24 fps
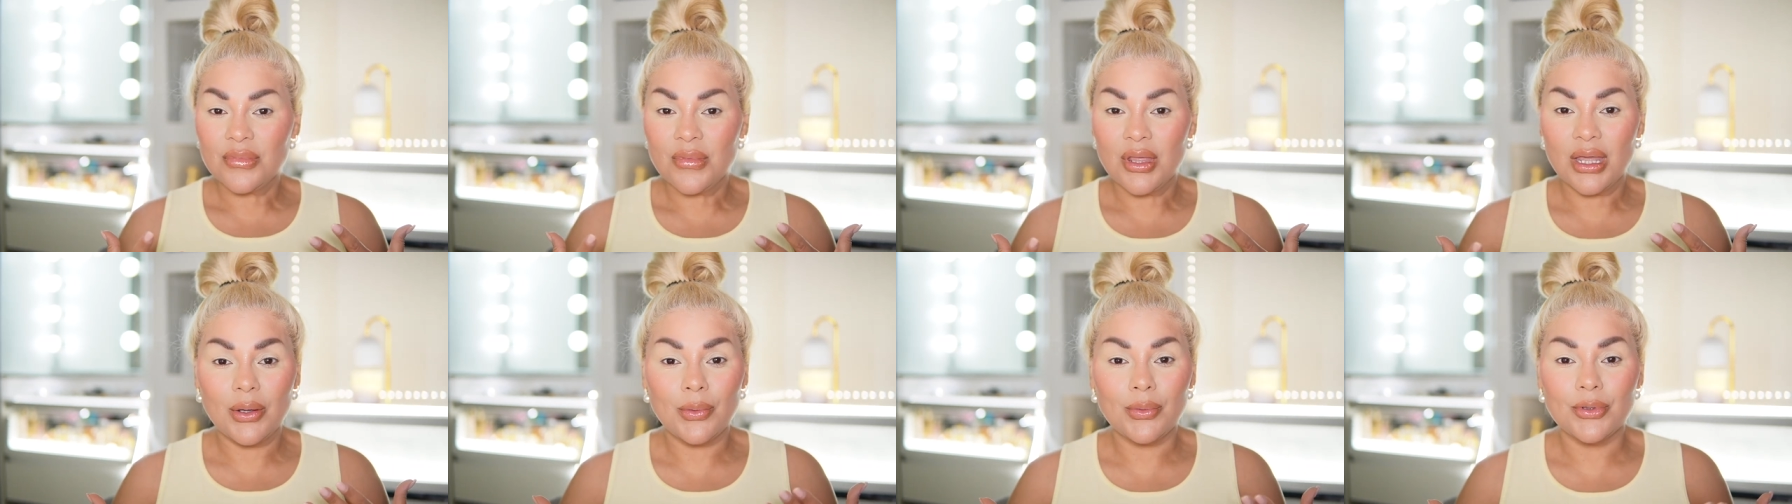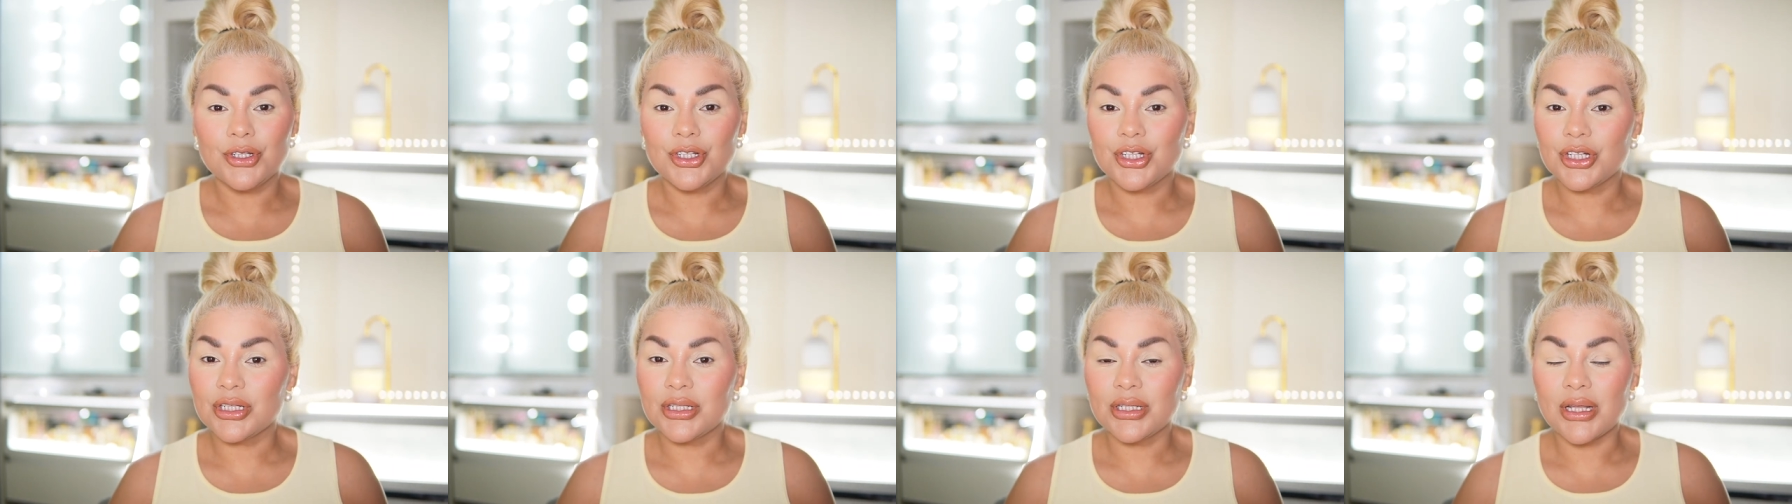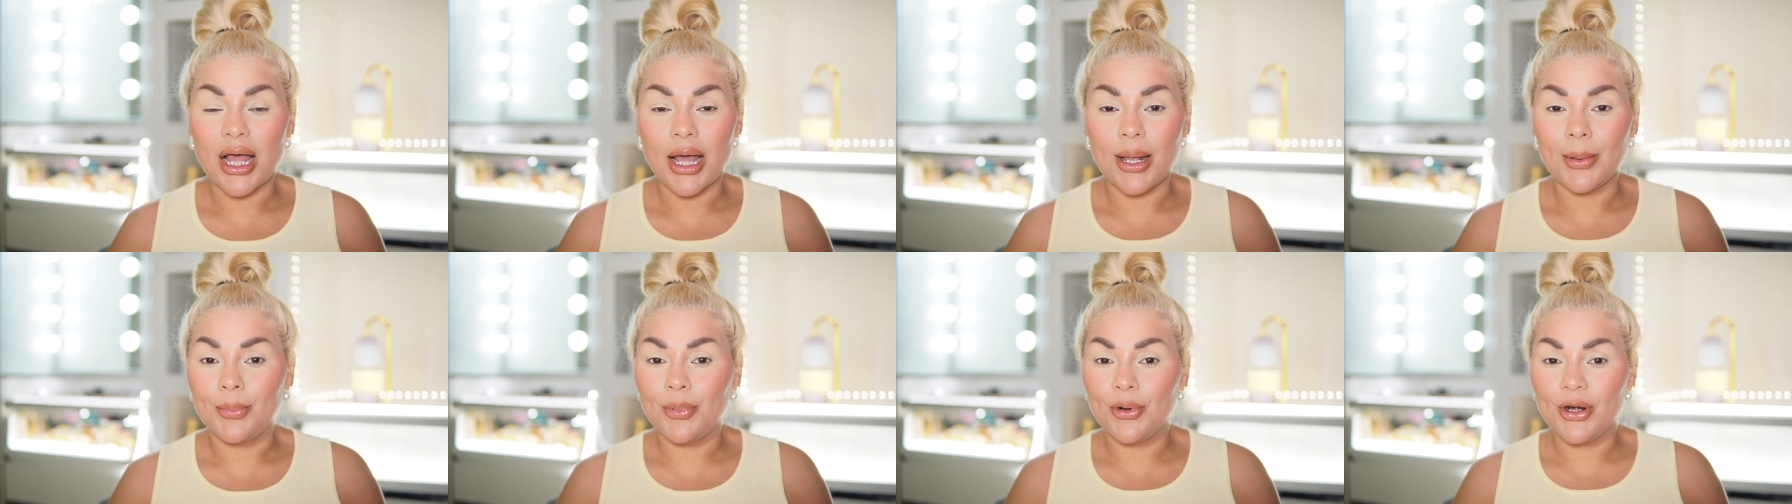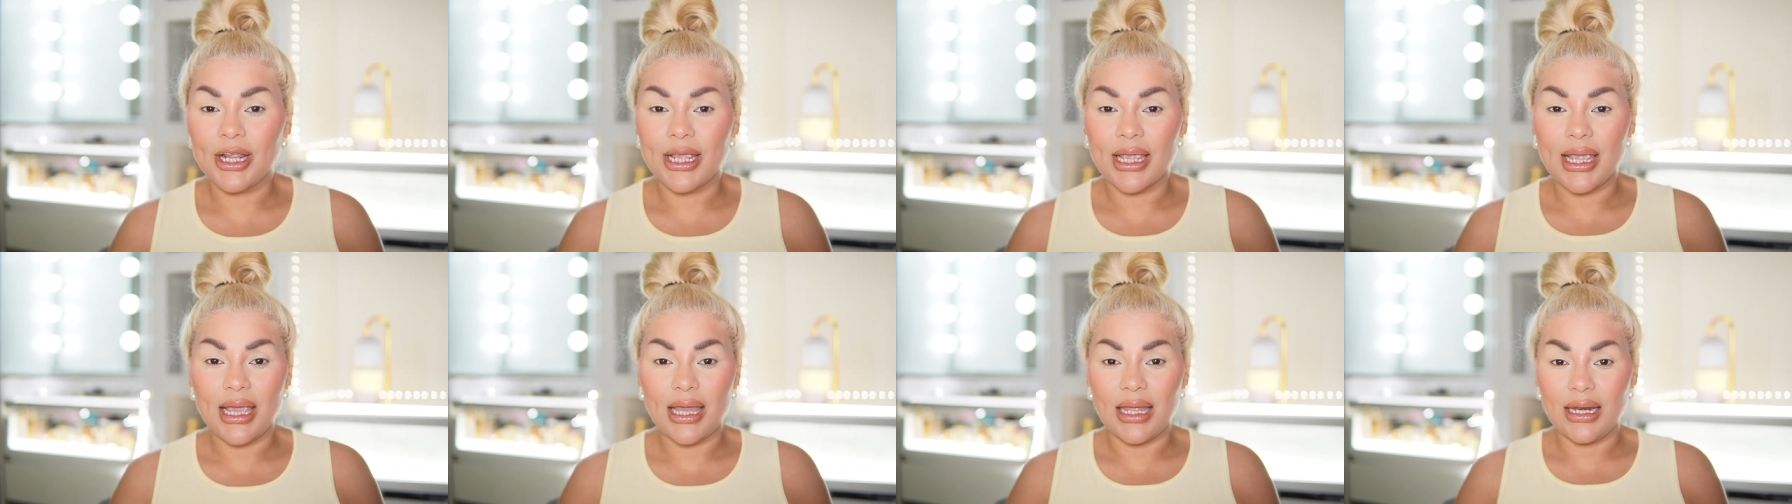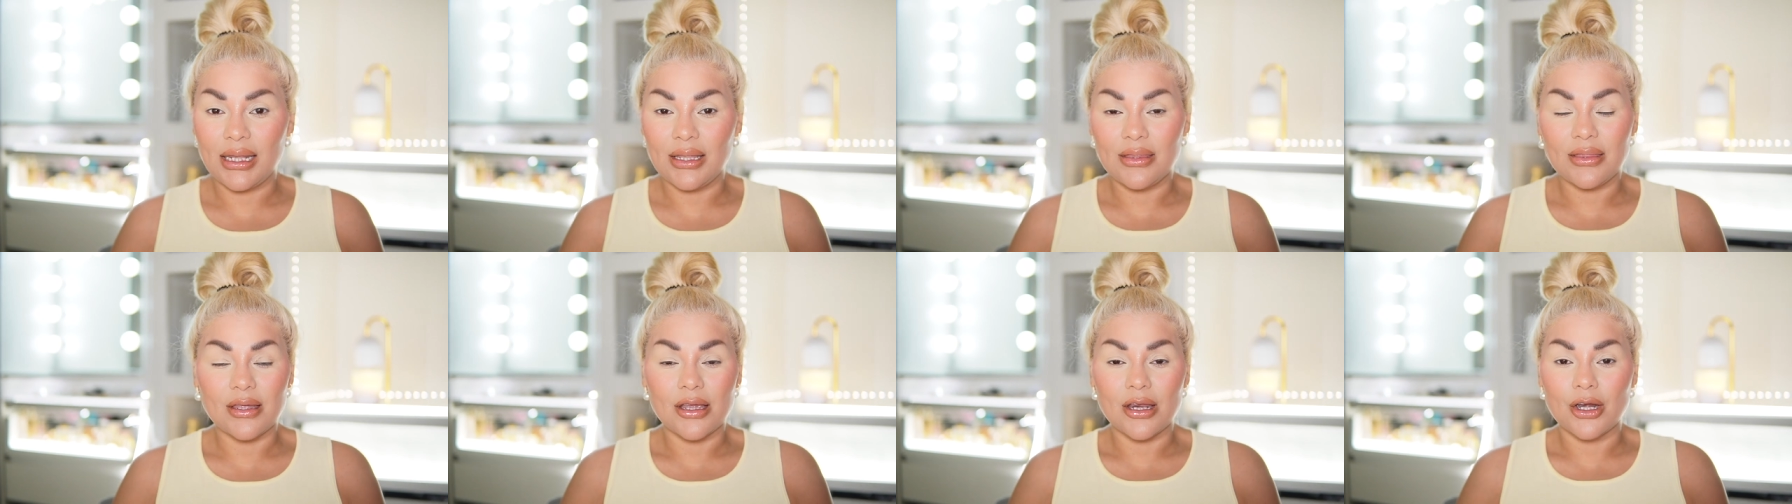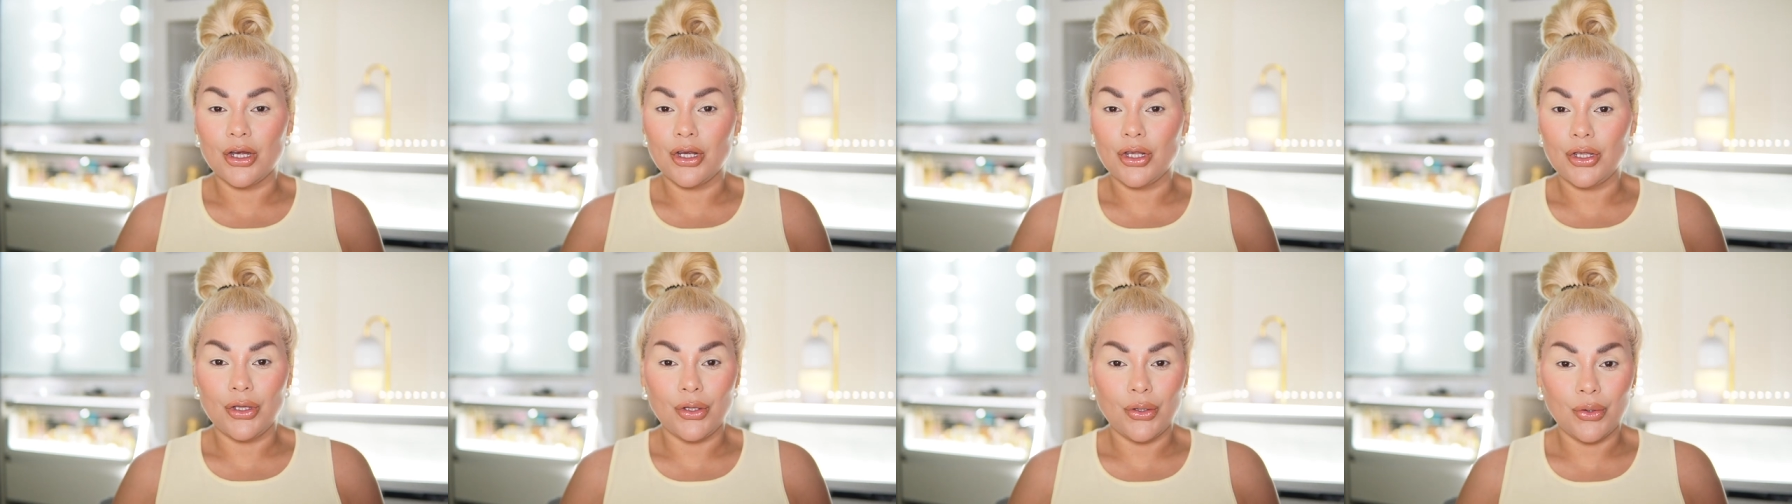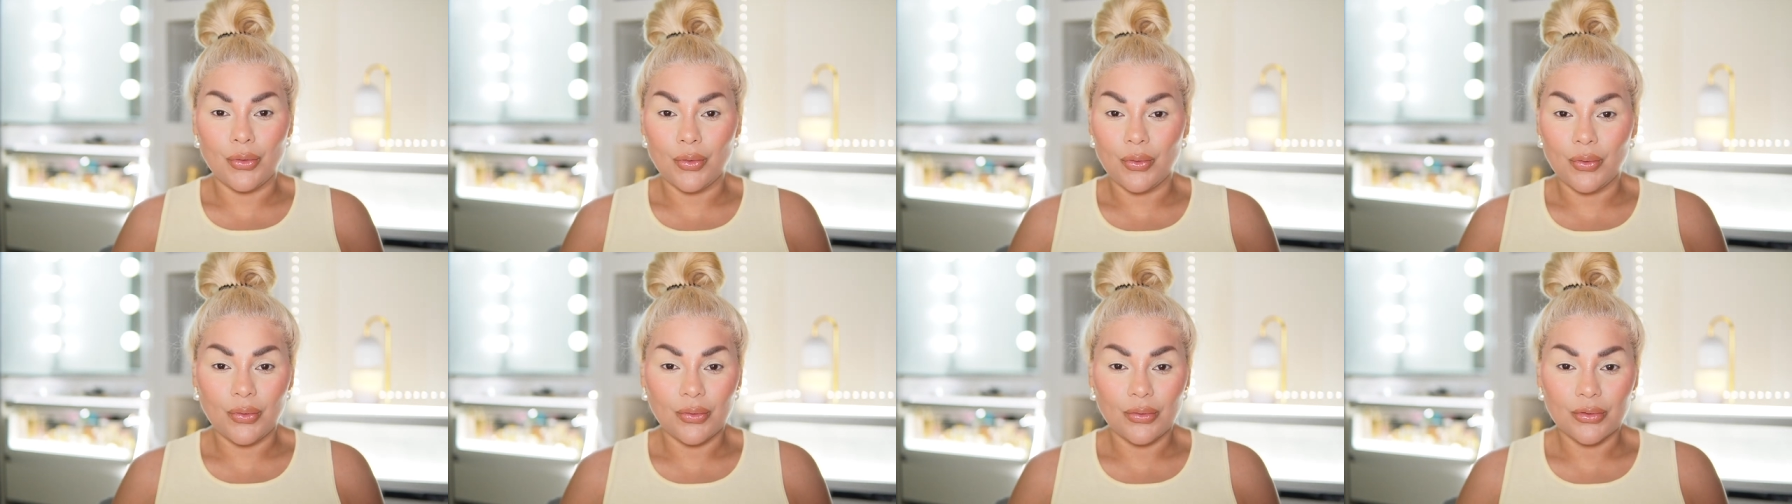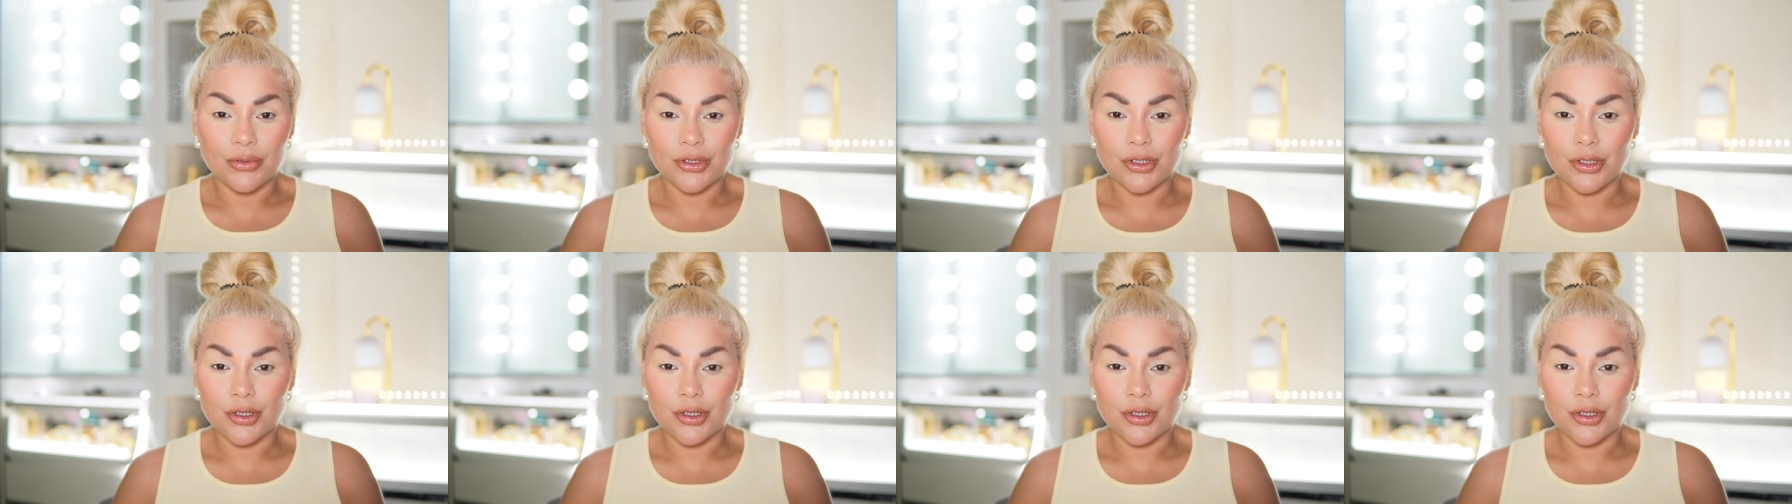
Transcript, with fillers: it would just not bring anything new